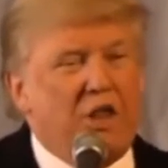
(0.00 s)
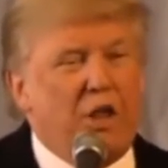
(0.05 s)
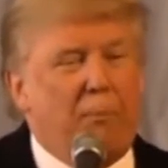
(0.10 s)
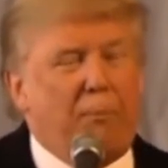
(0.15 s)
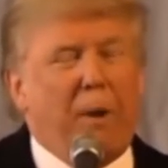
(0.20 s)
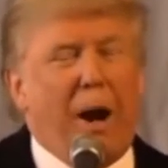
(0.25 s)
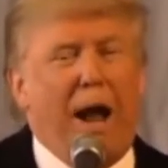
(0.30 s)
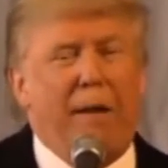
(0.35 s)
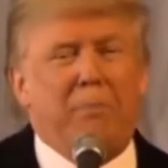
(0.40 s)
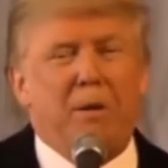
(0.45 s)

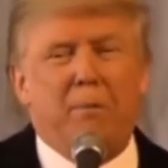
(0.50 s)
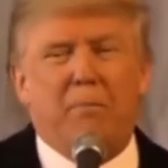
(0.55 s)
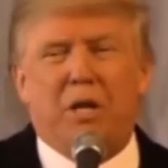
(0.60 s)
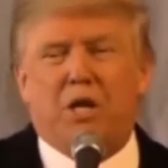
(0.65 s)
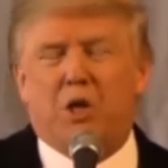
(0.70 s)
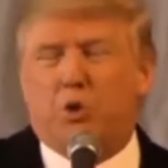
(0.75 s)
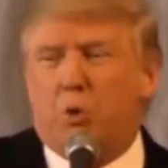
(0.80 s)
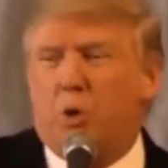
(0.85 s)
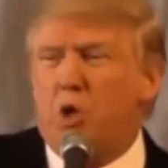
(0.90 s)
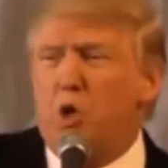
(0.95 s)
The problem
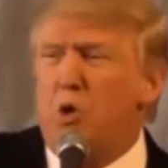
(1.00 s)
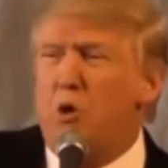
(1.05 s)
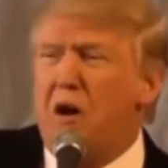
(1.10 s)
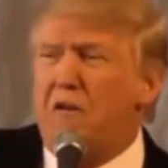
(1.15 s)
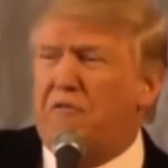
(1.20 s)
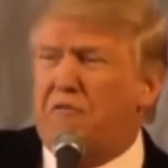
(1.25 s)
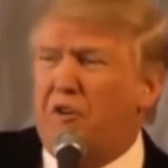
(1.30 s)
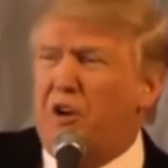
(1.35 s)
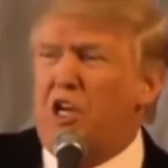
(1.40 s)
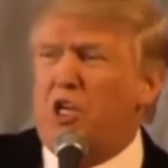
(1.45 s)
is when you
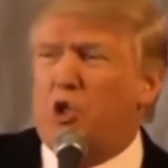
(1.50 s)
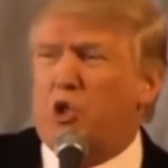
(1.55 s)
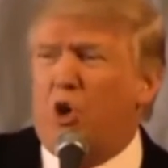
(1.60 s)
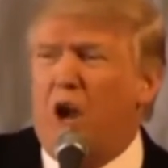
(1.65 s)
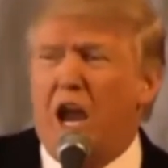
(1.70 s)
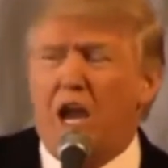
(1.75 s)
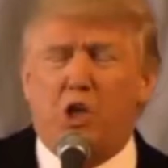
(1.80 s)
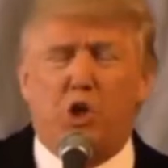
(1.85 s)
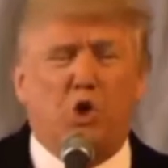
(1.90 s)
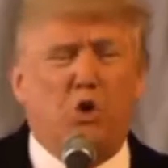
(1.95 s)
have free
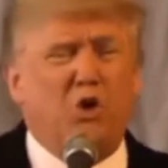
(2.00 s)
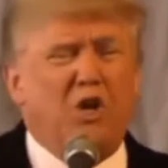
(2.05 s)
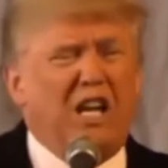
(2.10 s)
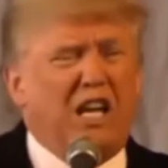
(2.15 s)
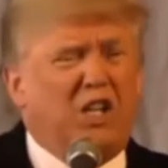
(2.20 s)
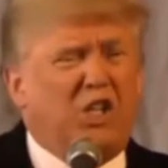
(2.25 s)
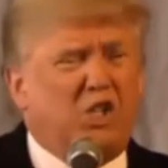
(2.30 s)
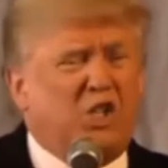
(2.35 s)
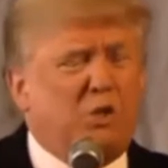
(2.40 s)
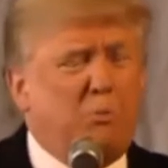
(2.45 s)
trade, you
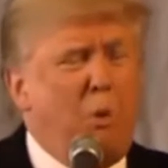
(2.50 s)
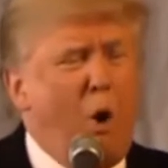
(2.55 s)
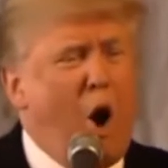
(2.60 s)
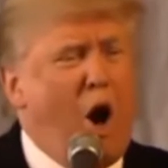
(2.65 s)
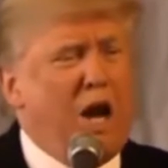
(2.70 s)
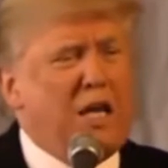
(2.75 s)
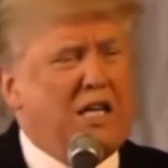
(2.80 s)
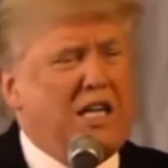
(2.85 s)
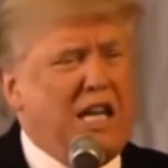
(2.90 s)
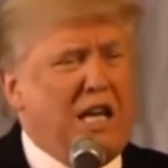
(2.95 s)
need
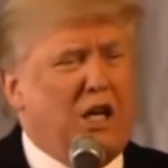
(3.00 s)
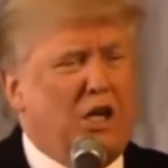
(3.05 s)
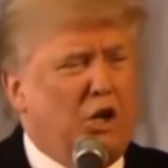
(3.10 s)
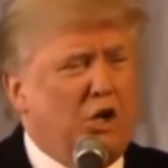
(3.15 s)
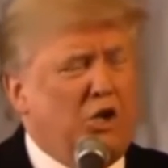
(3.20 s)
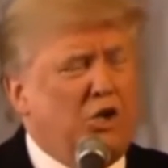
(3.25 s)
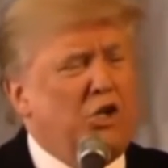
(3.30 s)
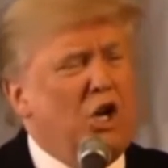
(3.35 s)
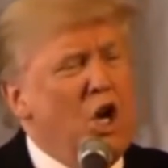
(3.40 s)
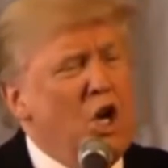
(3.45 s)
smart
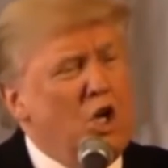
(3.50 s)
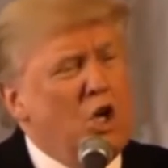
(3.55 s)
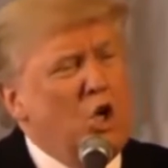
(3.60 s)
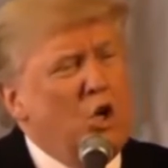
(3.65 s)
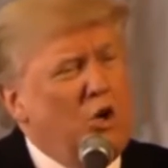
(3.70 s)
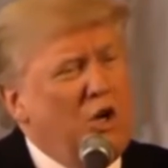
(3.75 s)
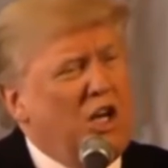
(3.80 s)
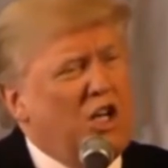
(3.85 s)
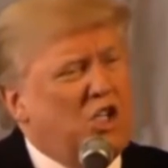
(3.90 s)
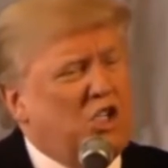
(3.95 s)
dealers.
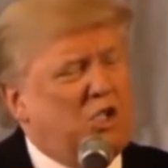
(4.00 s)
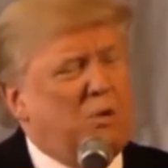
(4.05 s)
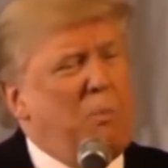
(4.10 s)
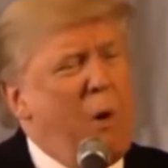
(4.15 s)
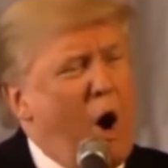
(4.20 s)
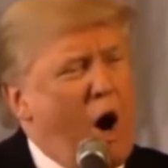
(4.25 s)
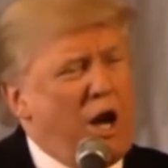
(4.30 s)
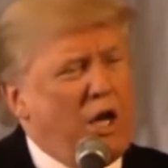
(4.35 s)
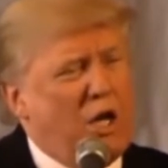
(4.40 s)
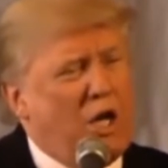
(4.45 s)
You need
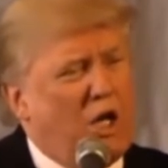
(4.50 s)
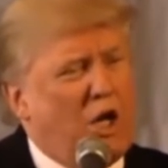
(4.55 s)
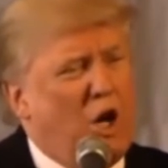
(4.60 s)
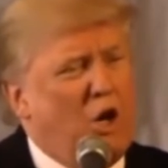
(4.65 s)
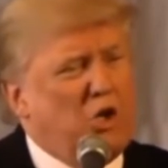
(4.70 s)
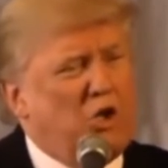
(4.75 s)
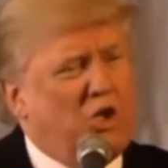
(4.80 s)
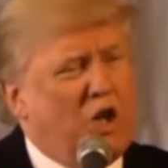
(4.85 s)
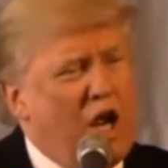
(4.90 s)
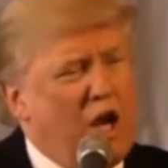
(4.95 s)
smart
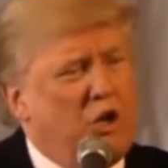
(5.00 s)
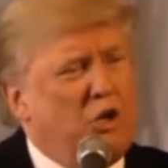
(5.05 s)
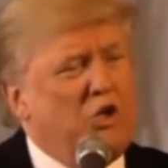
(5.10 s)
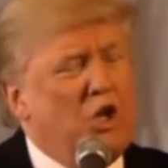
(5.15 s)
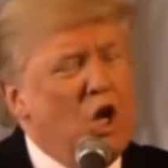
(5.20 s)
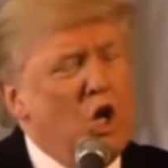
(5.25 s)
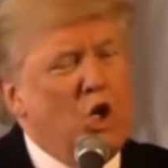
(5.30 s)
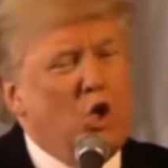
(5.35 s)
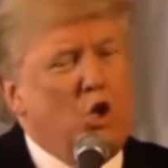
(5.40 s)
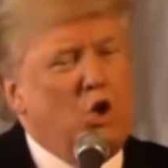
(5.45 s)

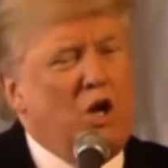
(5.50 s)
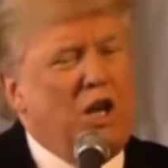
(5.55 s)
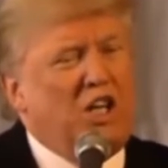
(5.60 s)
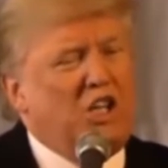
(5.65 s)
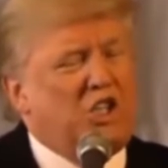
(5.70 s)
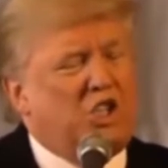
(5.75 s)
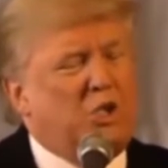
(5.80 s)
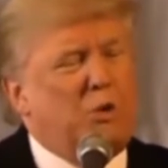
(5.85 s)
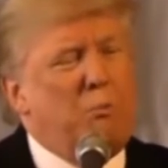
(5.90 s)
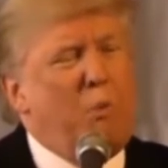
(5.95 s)
negotiators. You
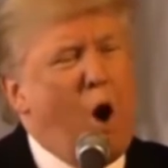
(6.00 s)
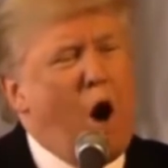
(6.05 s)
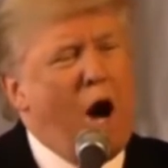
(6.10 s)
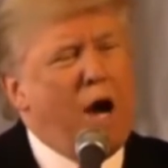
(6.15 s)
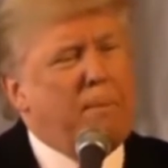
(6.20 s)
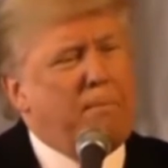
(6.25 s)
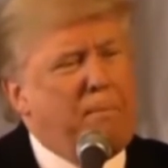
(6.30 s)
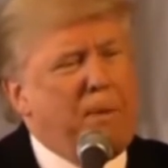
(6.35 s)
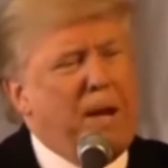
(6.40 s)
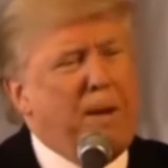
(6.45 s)
need
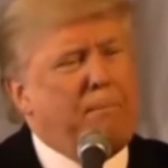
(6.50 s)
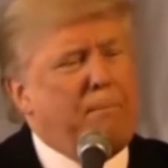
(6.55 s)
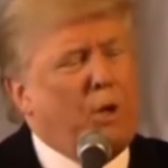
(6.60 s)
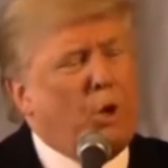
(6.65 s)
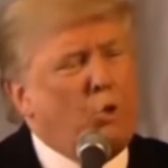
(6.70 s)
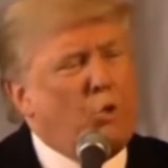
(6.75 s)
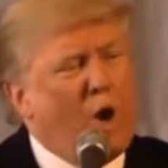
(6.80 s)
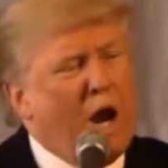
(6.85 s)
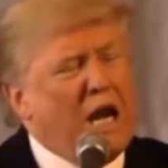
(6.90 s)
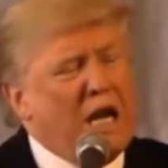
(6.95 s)
smart
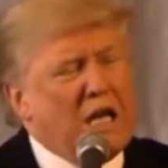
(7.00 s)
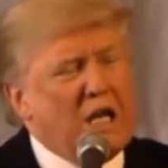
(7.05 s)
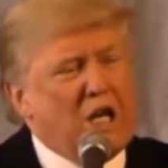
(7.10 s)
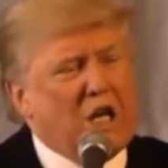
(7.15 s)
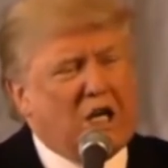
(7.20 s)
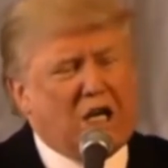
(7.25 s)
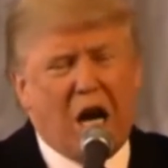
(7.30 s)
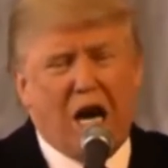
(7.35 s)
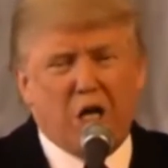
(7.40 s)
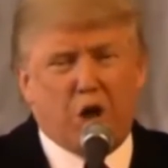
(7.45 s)
people running
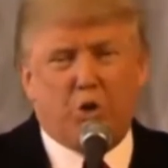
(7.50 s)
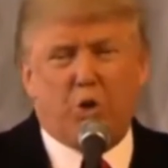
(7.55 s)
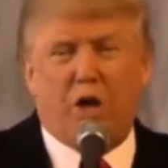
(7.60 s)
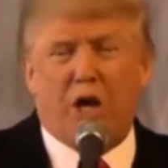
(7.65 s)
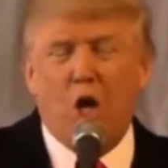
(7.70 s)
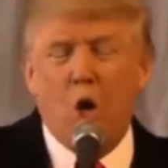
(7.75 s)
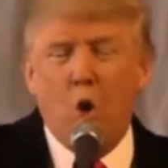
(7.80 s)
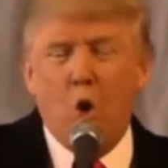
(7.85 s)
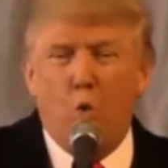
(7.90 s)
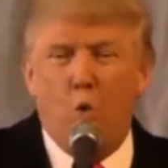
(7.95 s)
your
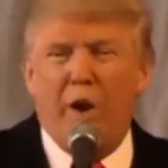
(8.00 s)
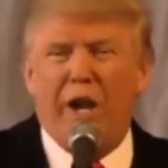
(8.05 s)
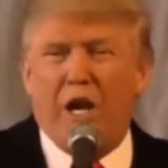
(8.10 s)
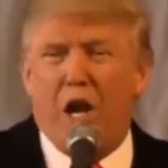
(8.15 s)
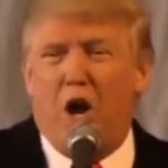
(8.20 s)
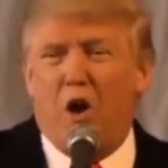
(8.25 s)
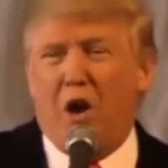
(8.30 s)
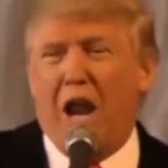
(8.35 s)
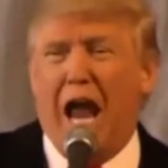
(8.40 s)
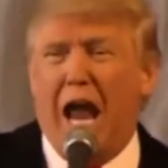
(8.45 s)
country. We
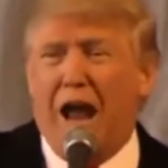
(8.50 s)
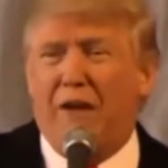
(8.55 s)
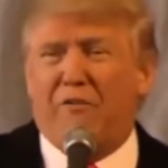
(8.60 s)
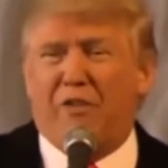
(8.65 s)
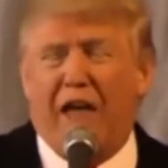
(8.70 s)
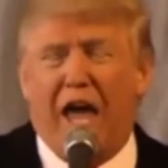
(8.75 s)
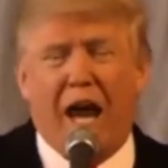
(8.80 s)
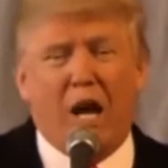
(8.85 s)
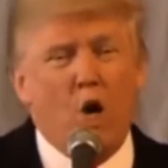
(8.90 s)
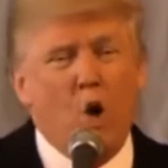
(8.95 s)
don't
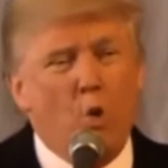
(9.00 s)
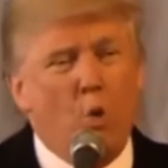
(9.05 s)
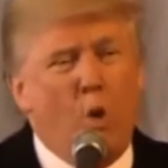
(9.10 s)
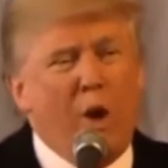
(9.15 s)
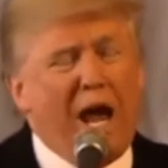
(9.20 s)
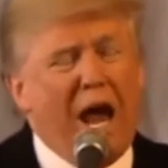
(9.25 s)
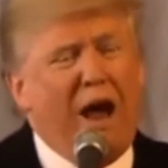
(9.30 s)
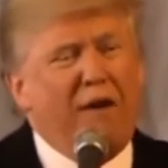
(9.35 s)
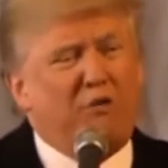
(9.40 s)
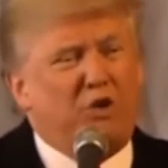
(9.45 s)
have that.
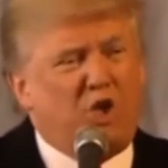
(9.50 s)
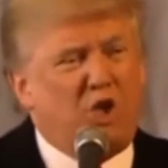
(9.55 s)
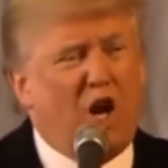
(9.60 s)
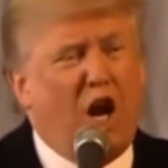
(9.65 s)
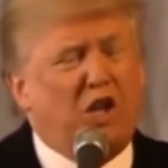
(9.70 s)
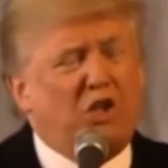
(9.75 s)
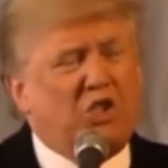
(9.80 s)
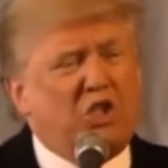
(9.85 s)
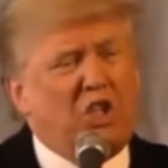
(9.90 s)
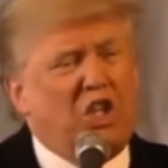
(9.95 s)
We have
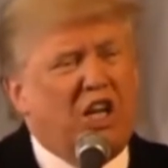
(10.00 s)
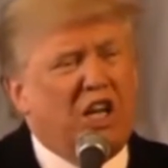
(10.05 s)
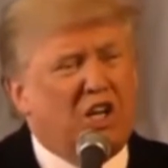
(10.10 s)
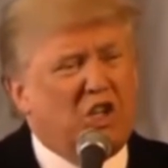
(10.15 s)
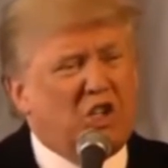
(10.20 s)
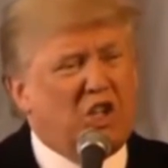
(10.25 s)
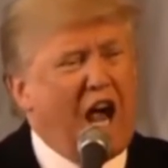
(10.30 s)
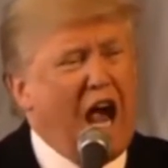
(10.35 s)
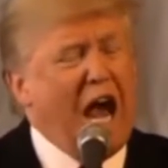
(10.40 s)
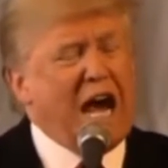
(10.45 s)
just the
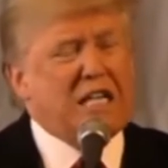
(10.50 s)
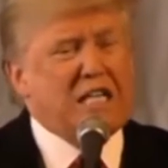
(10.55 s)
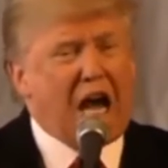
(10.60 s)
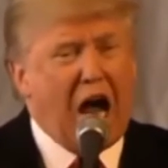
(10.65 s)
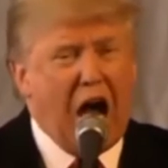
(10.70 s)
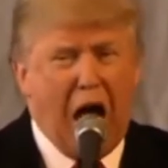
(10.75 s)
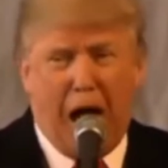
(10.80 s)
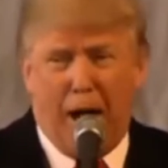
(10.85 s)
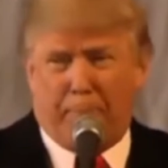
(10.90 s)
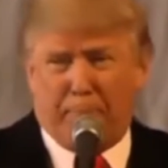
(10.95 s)
exact
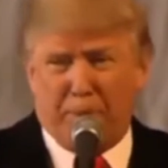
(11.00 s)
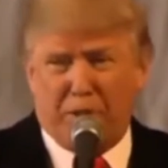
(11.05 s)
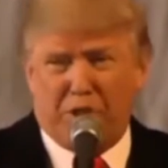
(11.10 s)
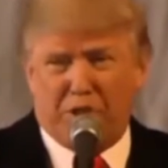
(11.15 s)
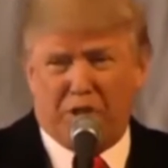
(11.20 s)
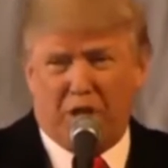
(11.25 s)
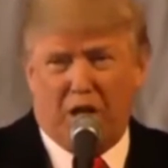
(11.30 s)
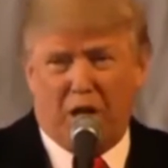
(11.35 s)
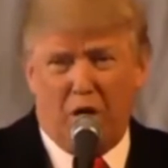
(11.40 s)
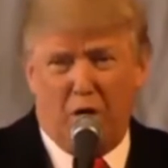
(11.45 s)

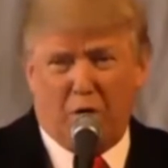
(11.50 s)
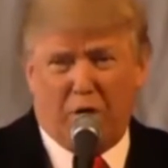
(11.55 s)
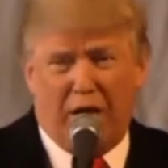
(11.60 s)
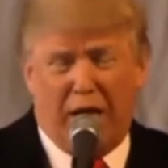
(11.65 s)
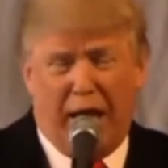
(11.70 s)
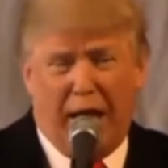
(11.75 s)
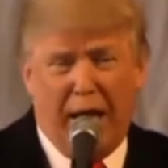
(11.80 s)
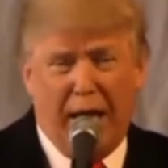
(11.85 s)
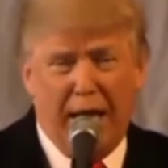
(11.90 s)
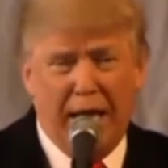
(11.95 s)
opposite,
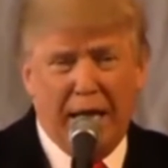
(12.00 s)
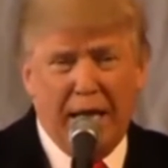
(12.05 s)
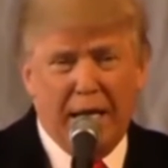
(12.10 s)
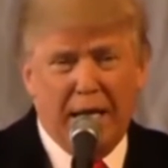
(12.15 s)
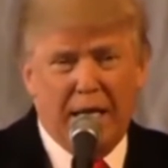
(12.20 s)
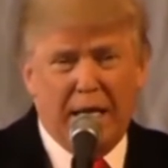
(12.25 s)
okay?